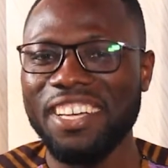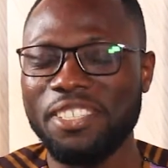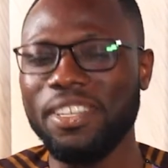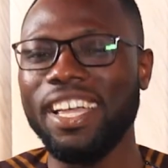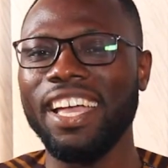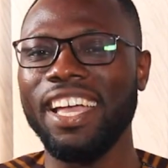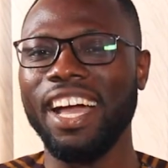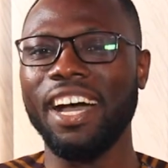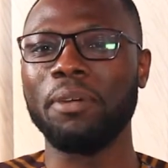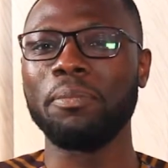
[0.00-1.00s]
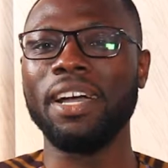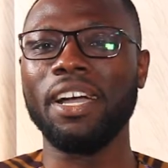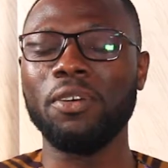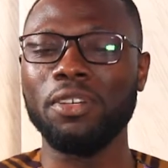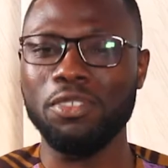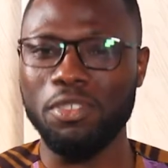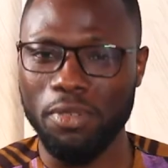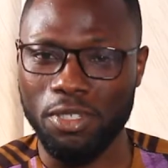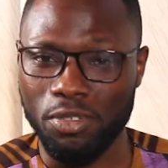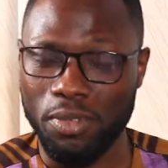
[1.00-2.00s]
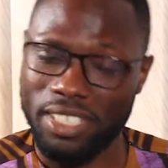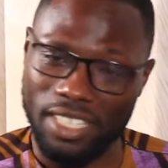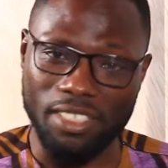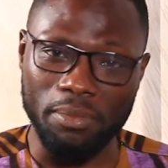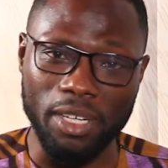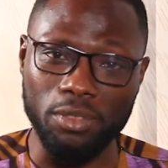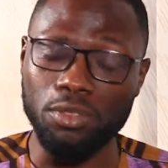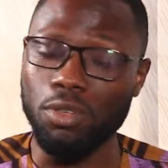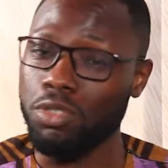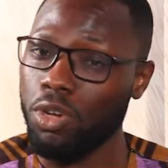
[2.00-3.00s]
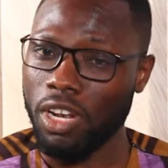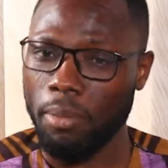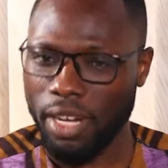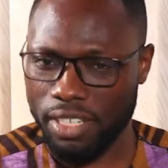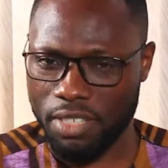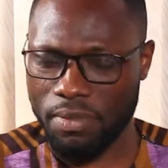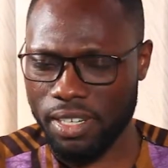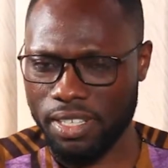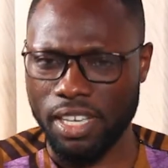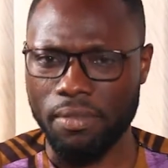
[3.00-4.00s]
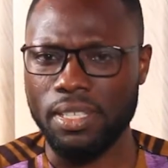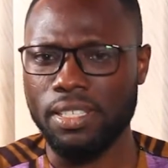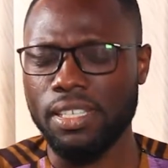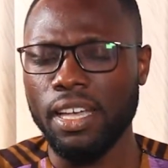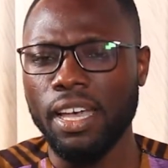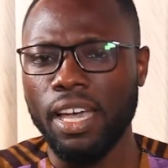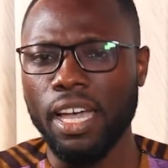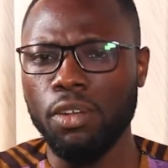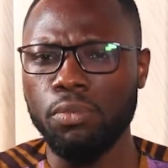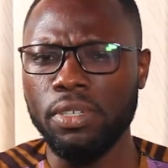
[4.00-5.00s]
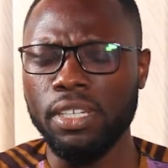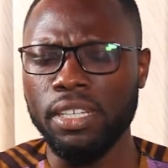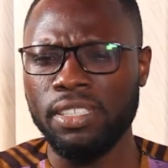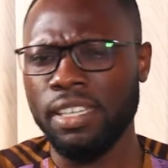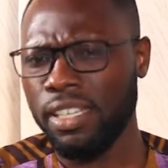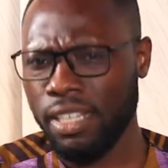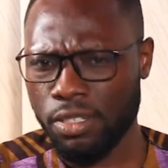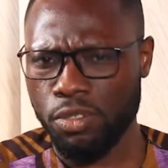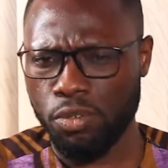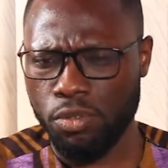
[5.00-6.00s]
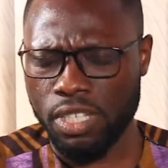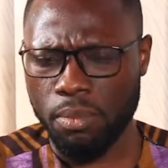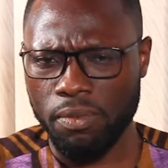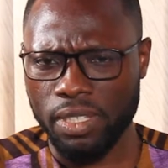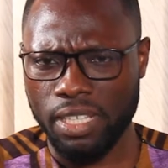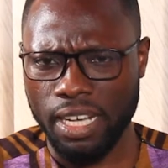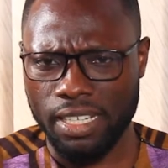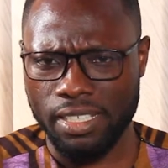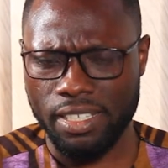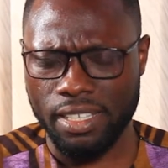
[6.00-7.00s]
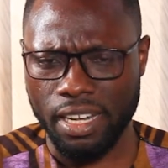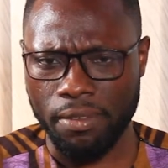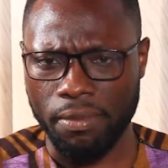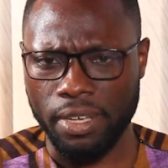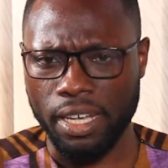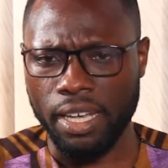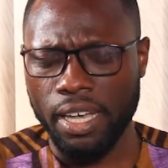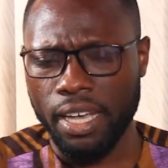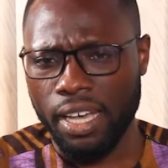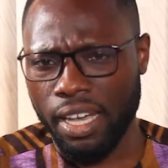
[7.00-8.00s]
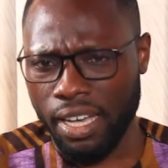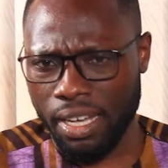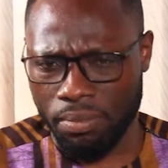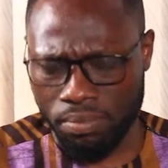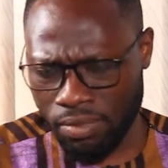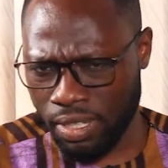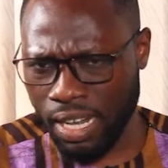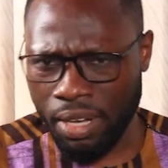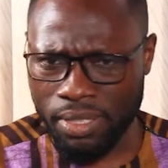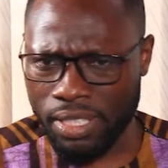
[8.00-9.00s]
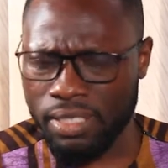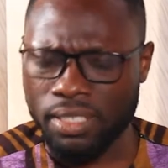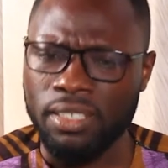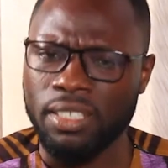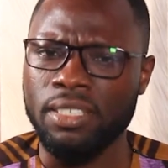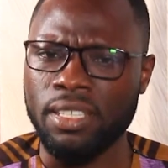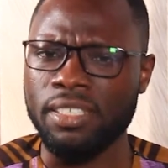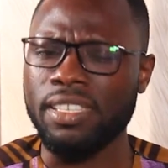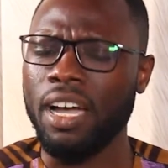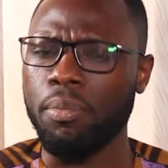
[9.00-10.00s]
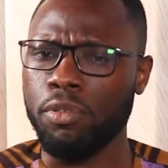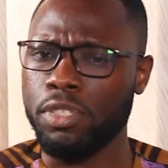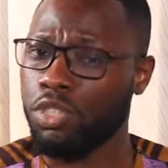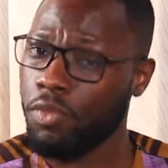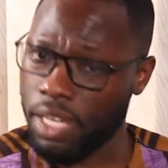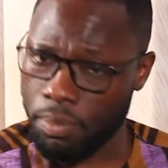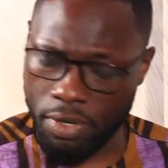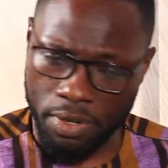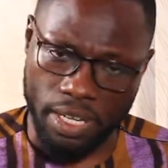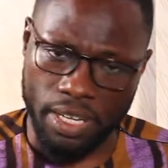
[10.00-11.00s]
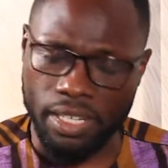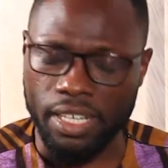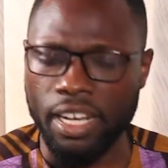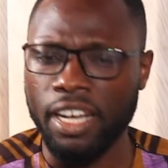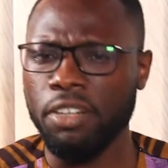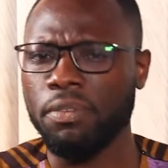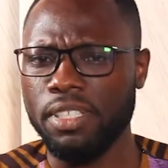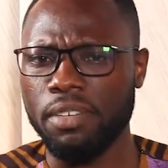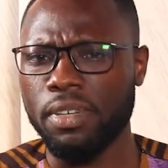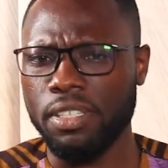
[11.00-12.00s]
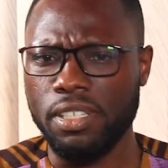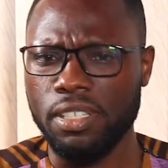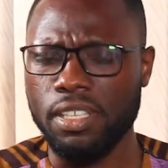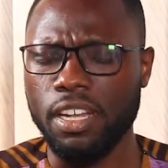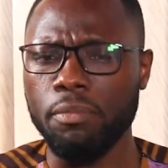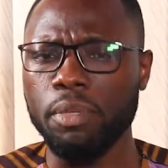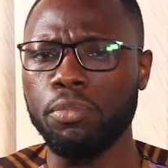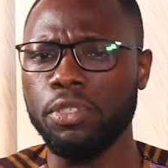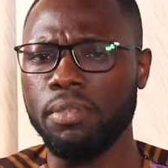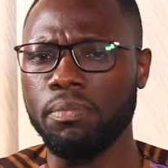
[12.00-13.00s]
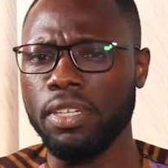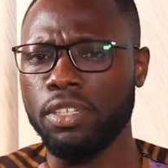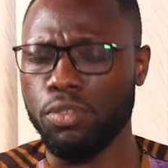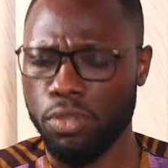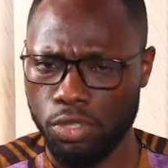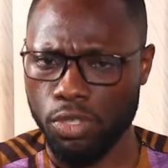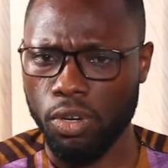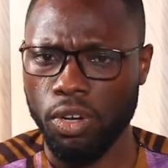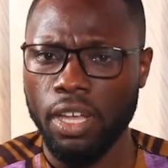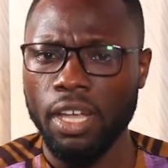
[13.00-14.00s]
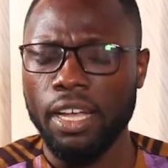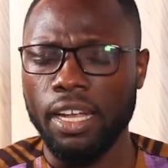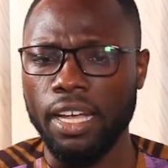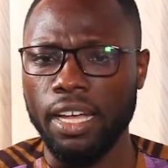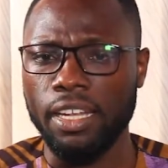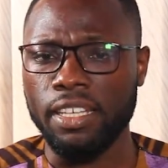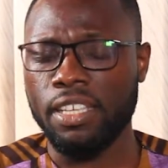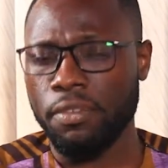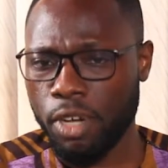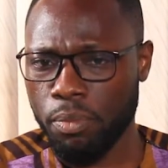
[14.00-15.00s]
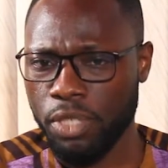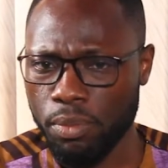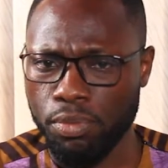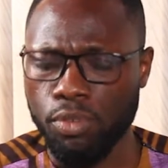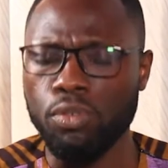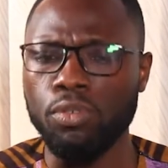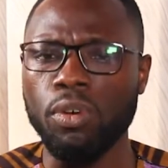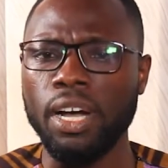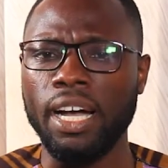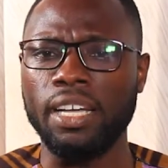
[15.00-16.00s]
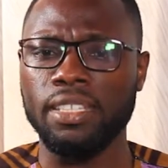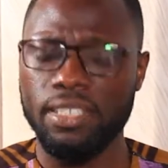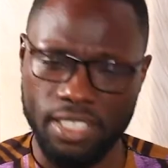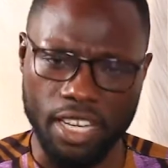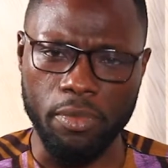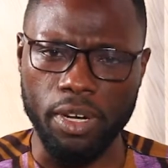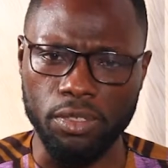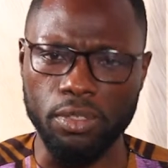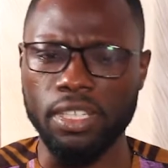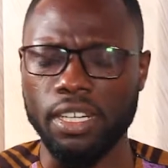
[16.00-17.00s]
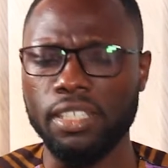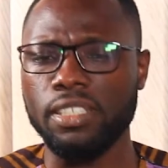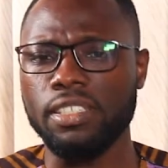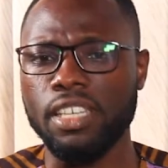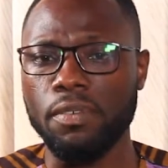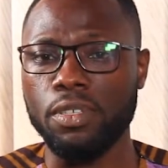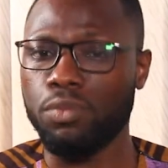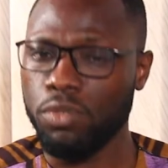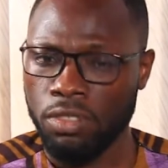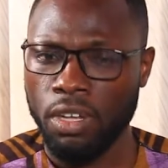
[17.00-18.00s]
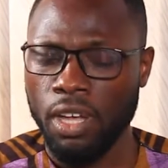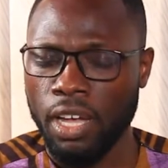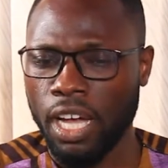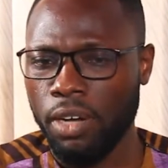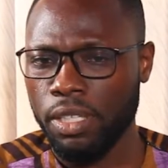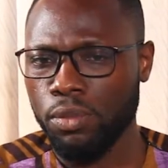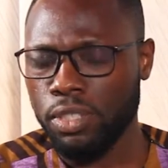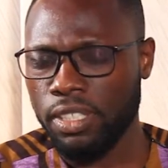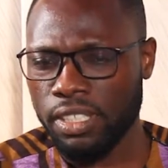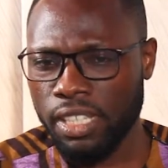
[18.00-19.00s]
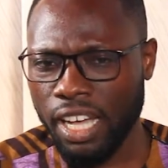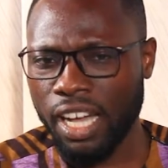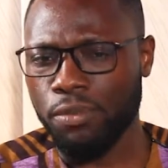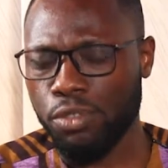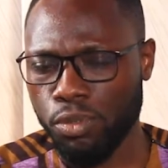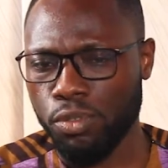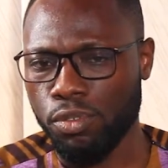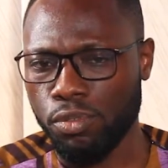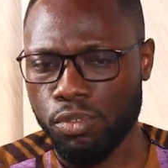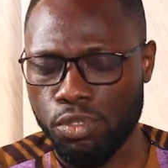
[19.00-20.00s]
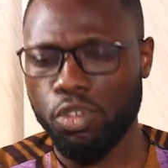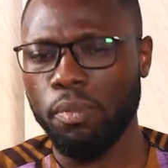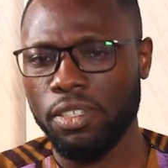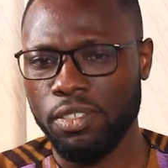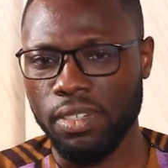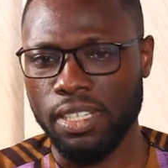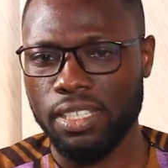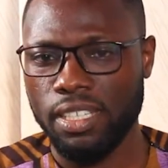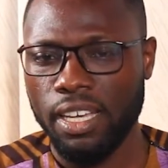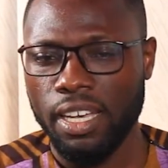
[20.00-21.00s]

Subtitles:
Today, I'm going to speak to a gentleman who knows all about this very service and will be taking us through some of the challenges that have clouded this entire process over the period and the kind of interventions that have been put in place to ensure that the several people who are this time around doing their national service how they wouldn't have to go through so much stress